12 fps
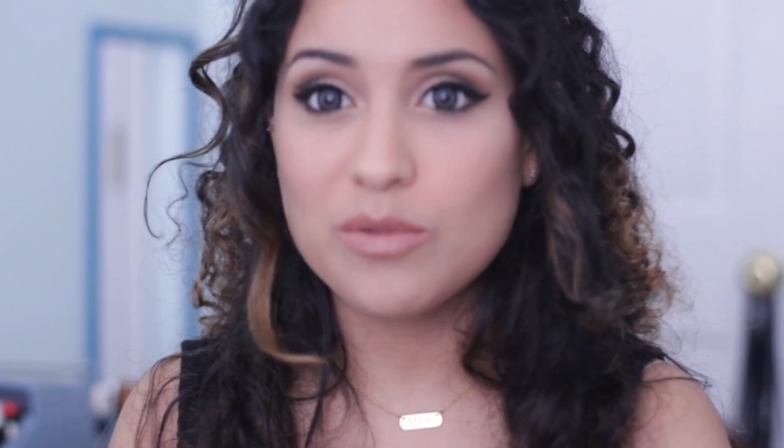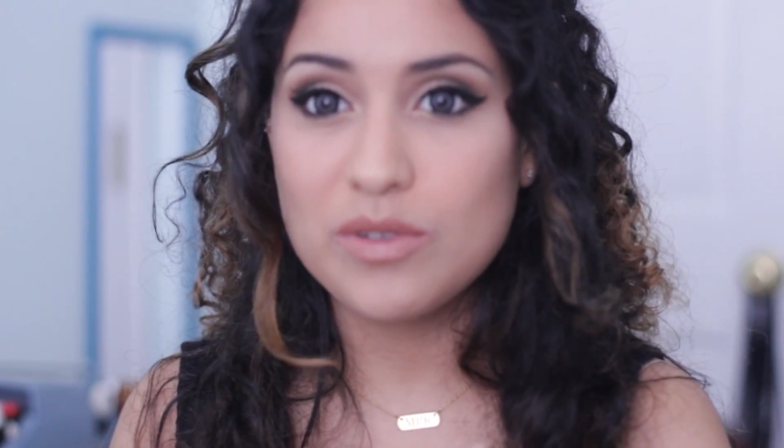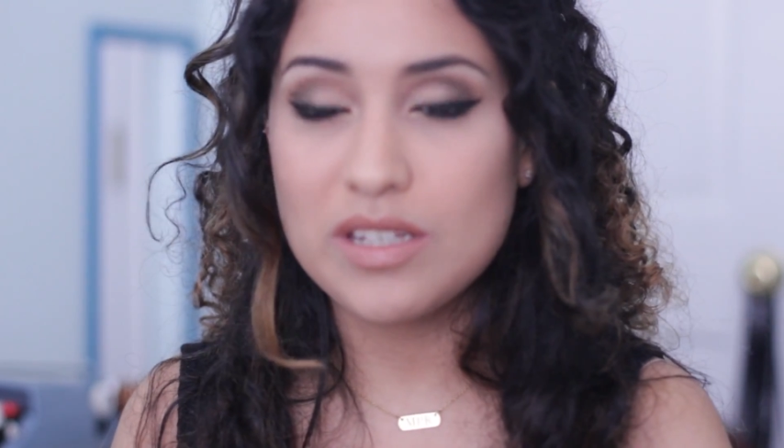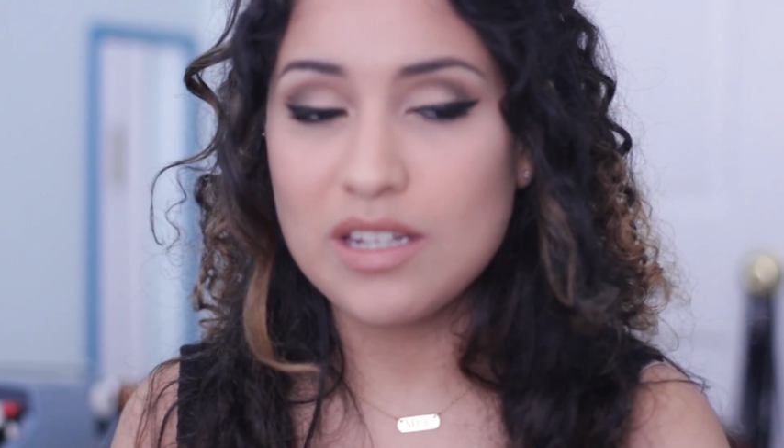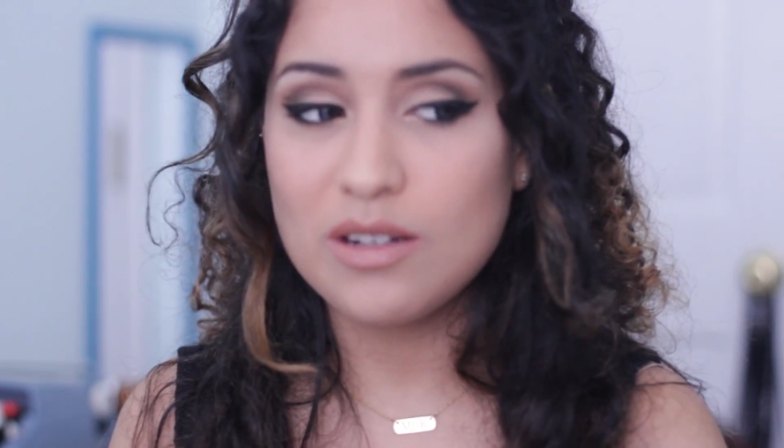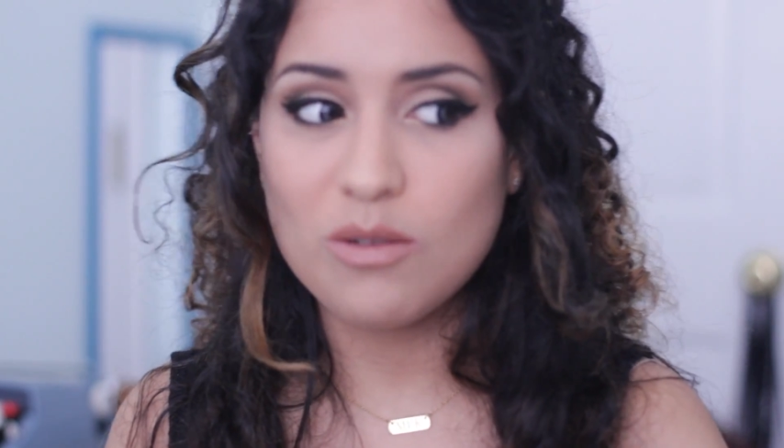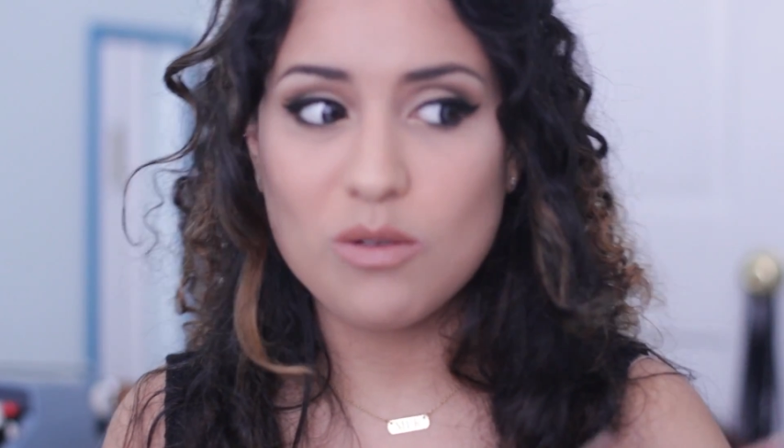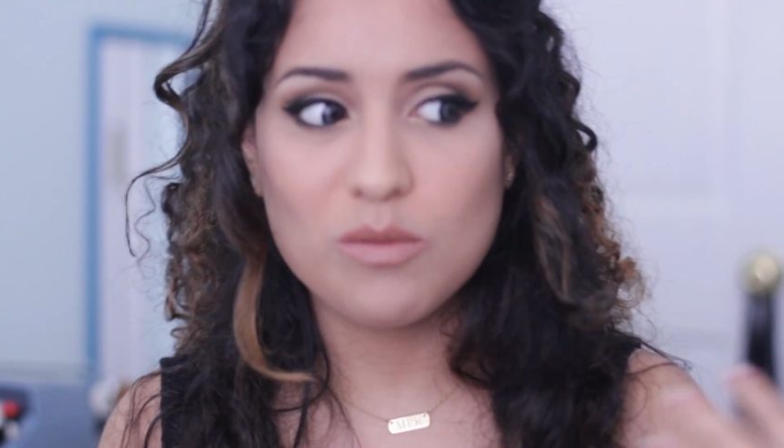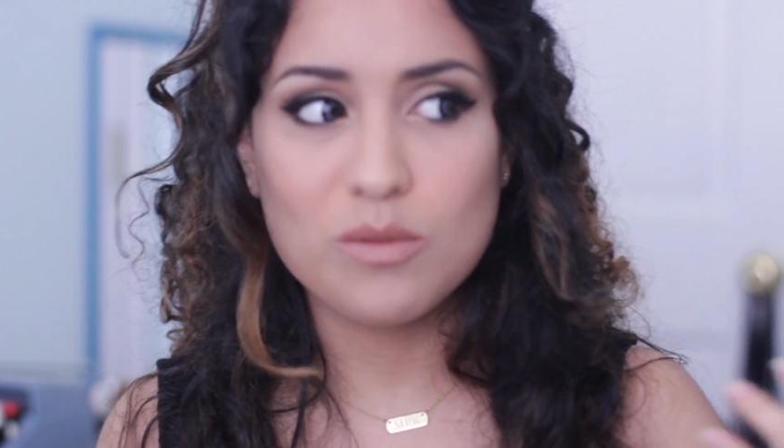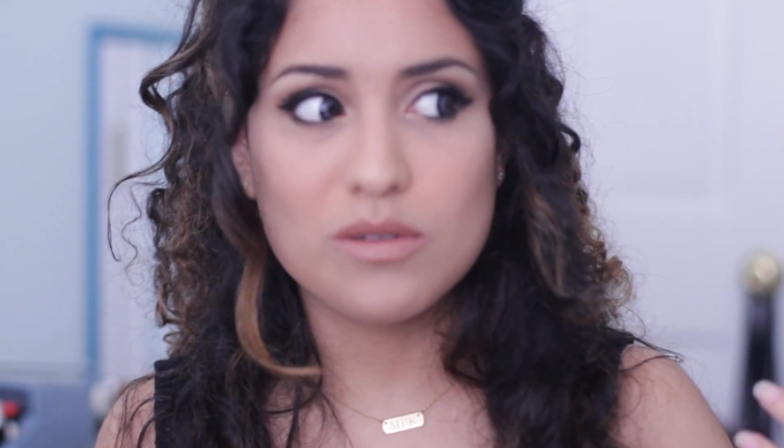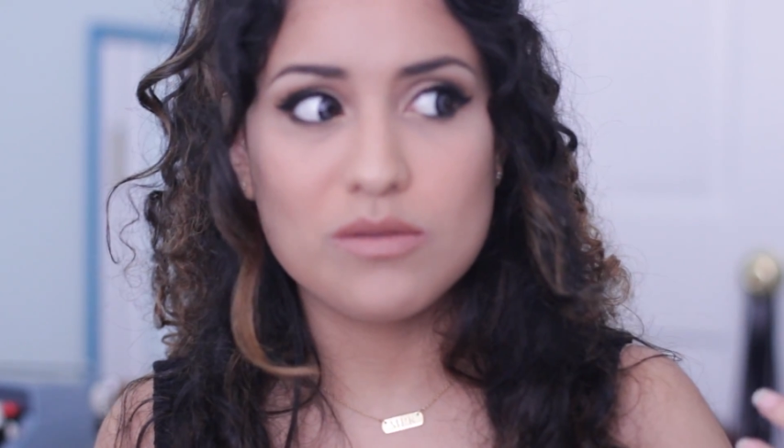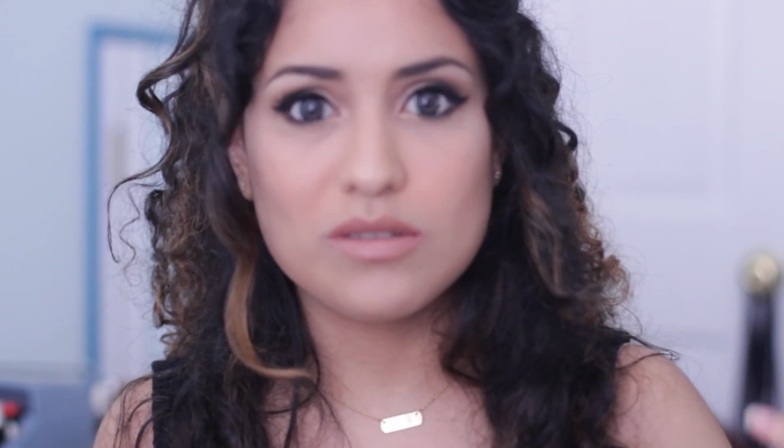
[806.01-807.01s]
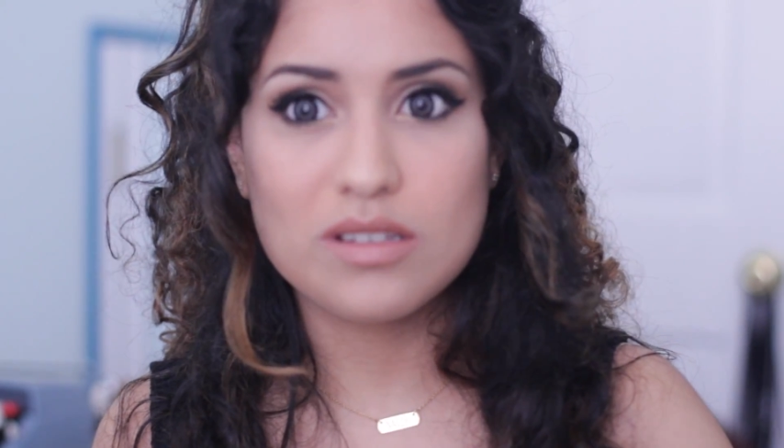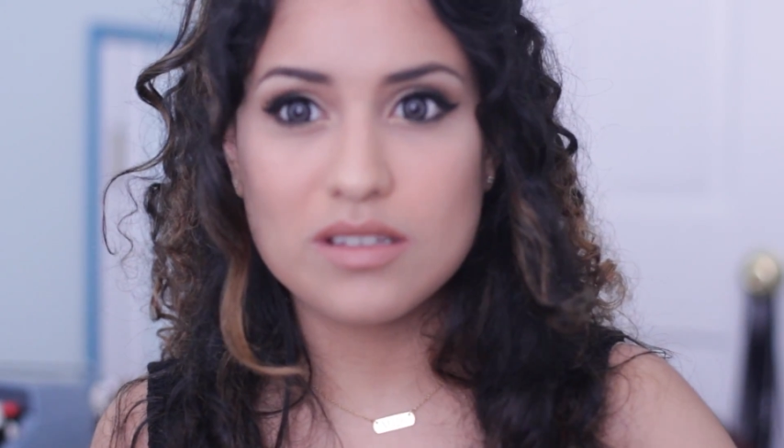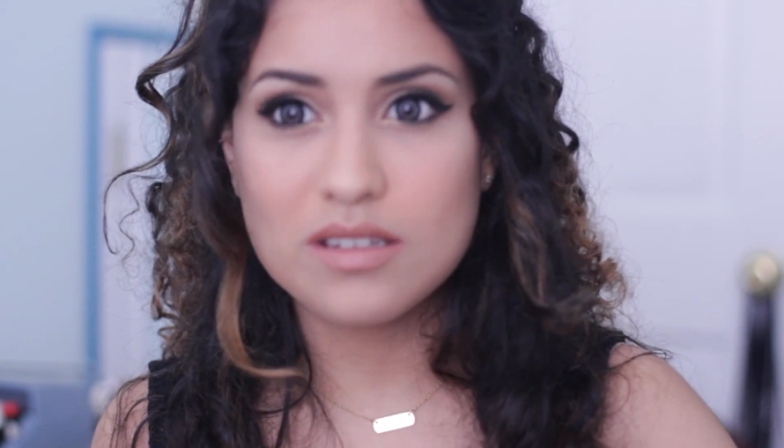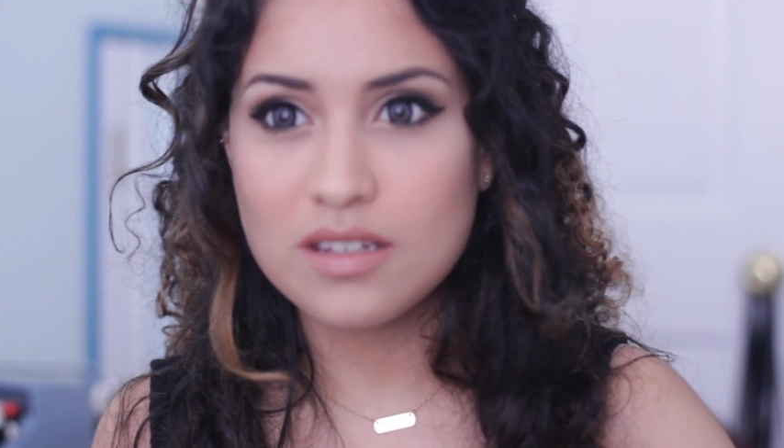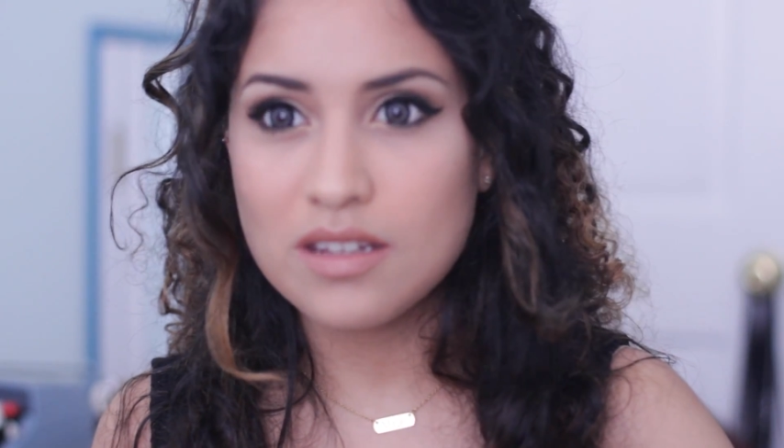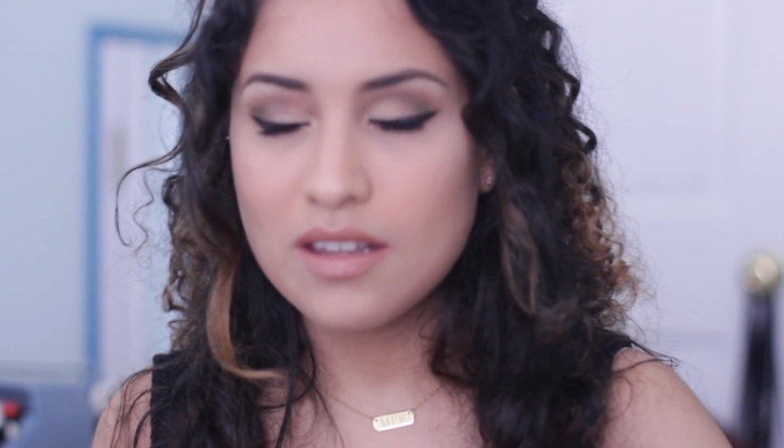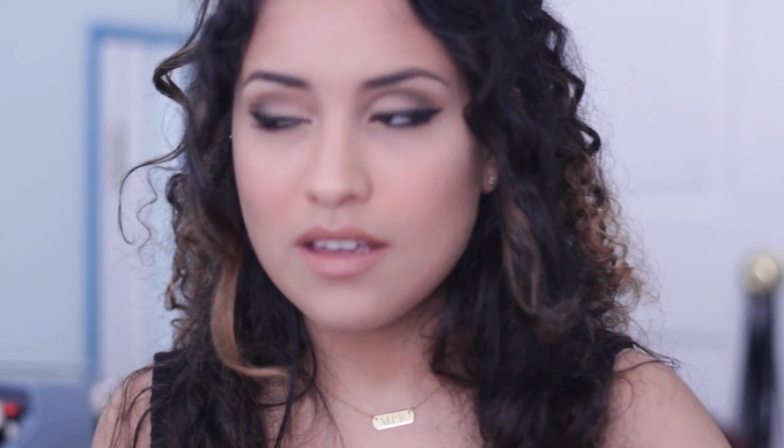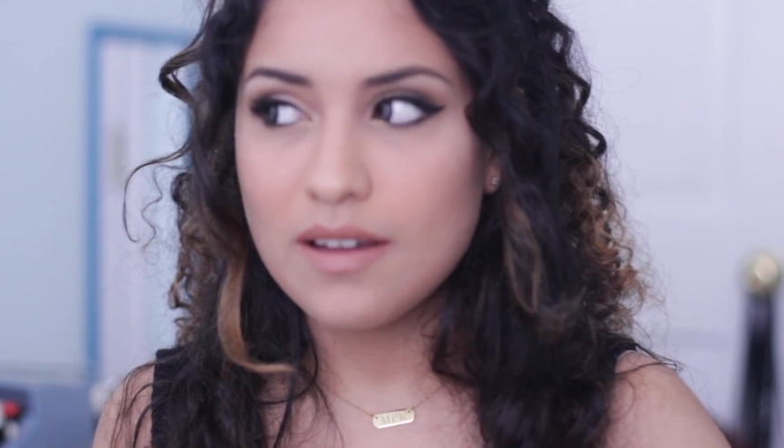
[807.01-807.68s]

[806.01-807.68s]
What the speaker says: routine almost